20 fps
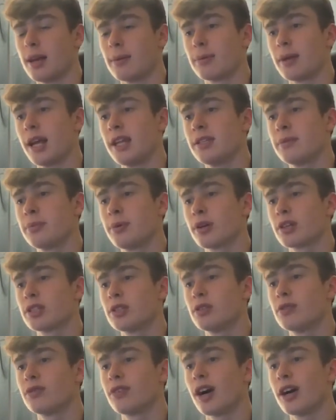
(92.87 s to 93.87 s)
Players in box
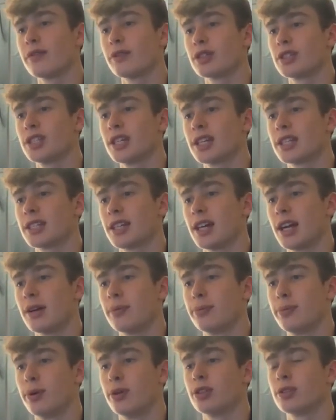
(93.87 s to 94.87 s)
use 5 or 6 to help
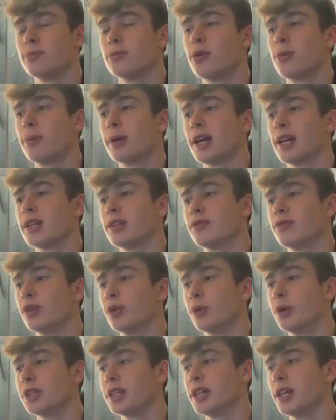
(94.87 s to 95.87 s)
push more players
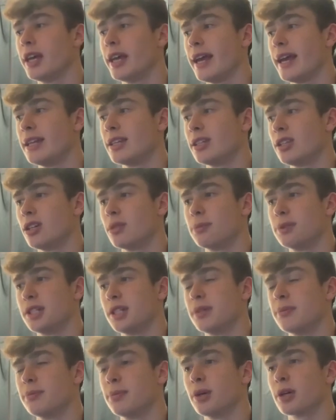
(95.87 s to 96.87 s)
forward into the
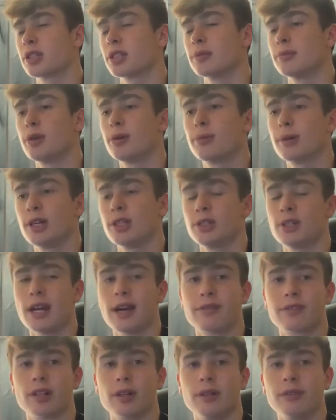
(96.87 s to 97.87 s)
opposition box. The more players you
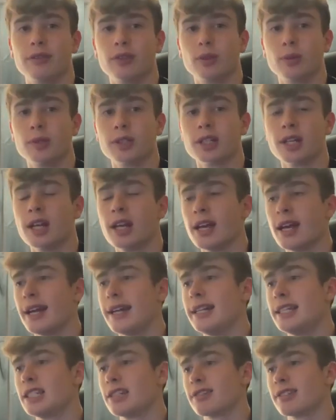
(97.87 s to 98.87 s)
have going forward,
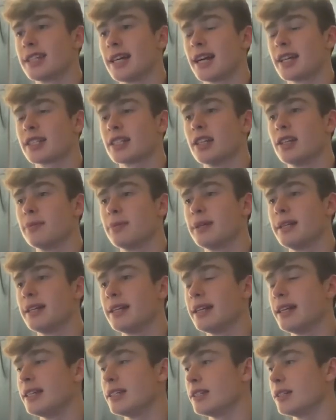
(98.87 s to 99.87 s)
easier attack is going to be,
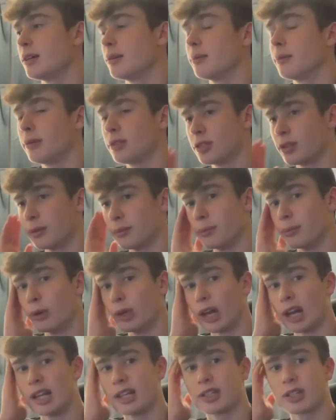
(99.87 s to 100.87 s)
easier, sort of more
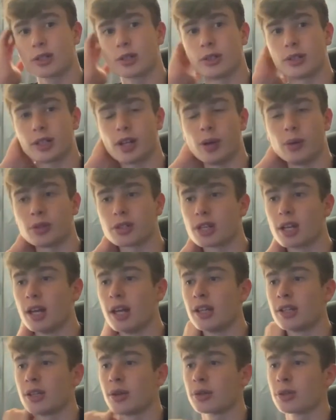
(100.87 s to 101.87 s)
likely to score goals.
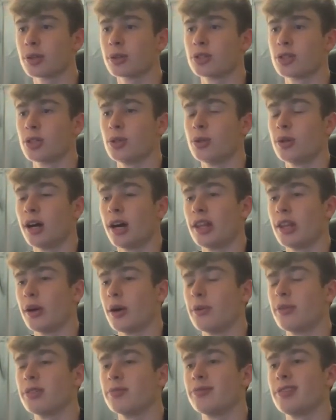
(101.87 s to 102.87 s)
Don't go too high though.
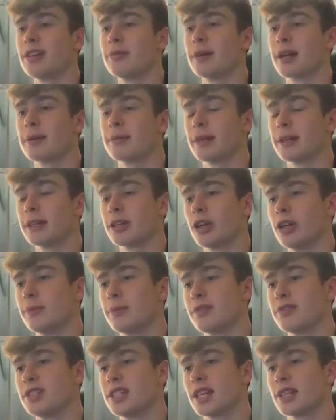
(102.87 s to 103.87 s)
I wouldn't really recommend going
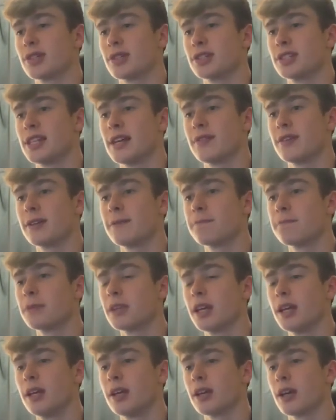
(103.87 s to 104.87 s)
above 6 or 7,
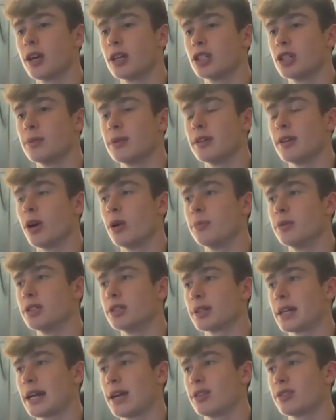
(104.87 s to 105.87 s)
because you'll be open to
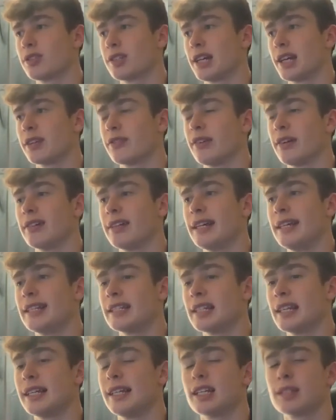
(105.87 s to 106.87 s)
counter attack very
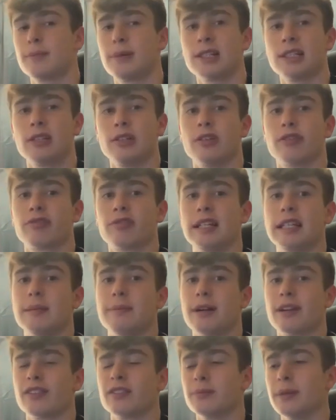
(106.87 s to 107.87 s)
easily, especially on a free at the
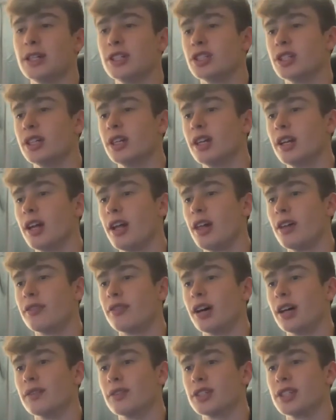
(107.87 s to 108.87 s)
back formation.
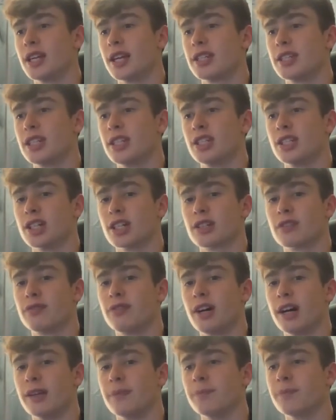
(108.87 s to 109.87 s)
5 or 6 is just
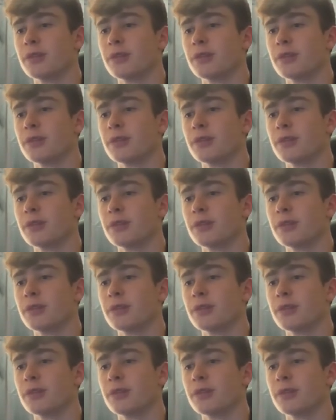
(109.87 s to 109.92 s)
fine.